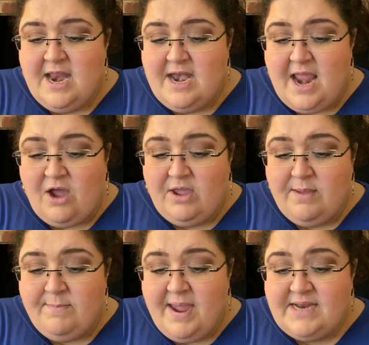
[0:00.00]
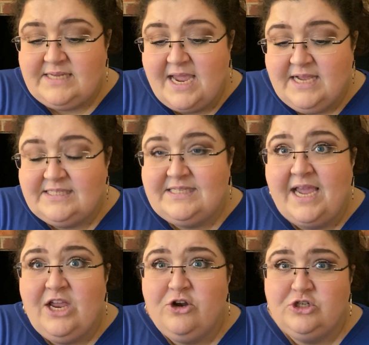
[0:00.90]
Now, it may take a
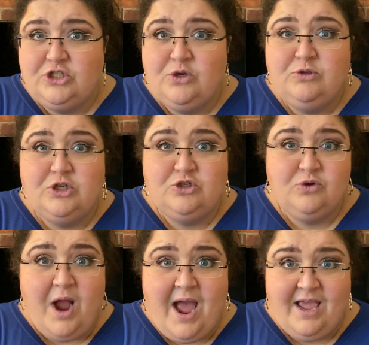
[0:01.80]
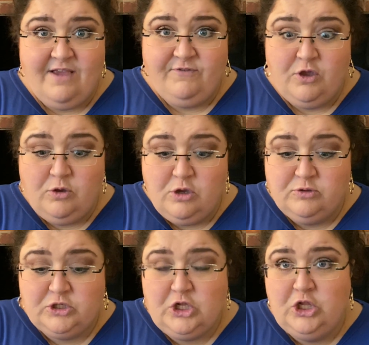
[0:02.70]
second or two to dry if you
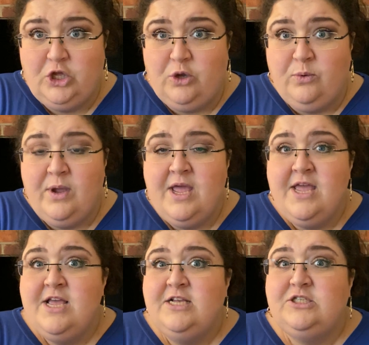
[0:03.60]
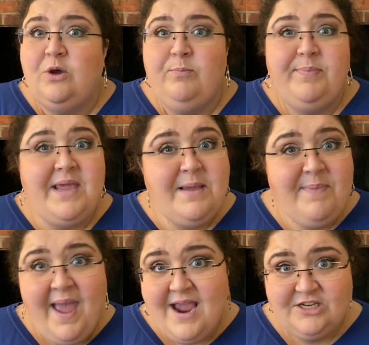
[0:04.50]
use glue, so be
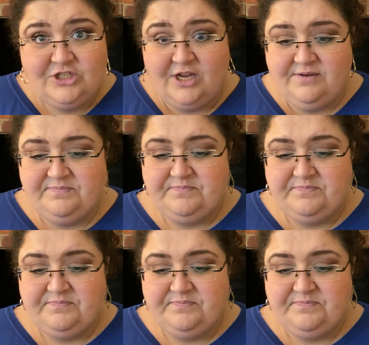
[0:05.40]
patient.